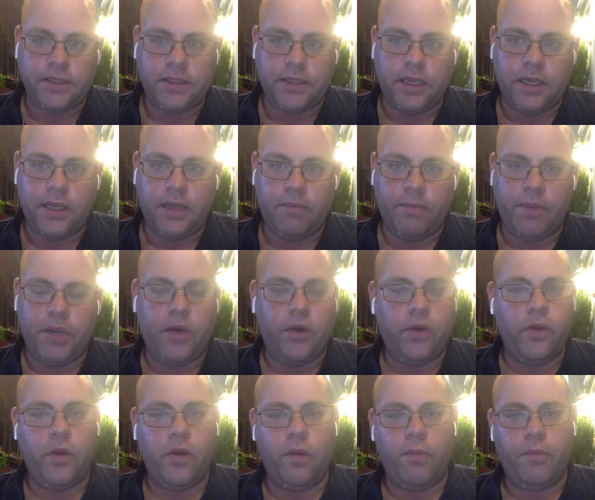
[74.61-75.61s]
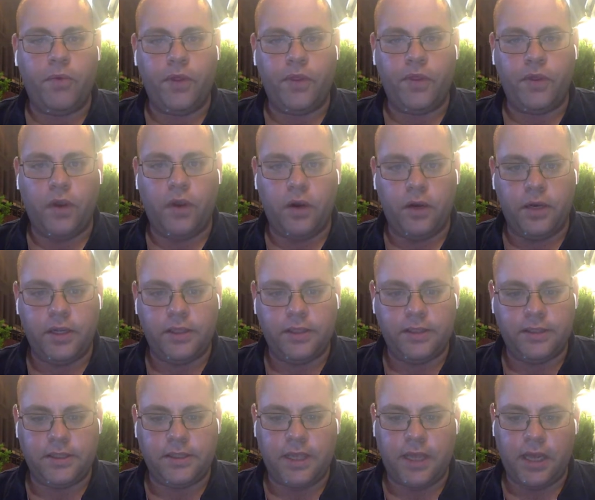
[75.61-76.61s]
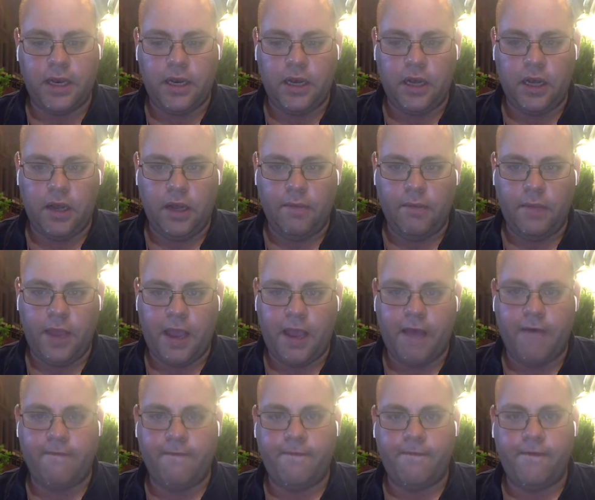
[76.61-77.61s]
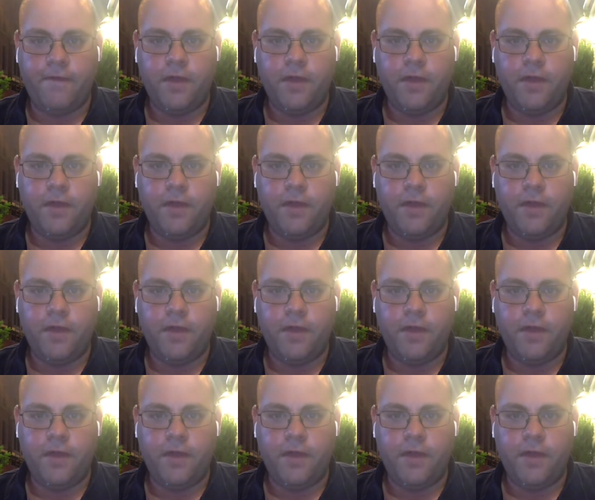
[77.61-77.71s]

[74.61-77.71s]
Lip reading: and they can pair you up with artists that have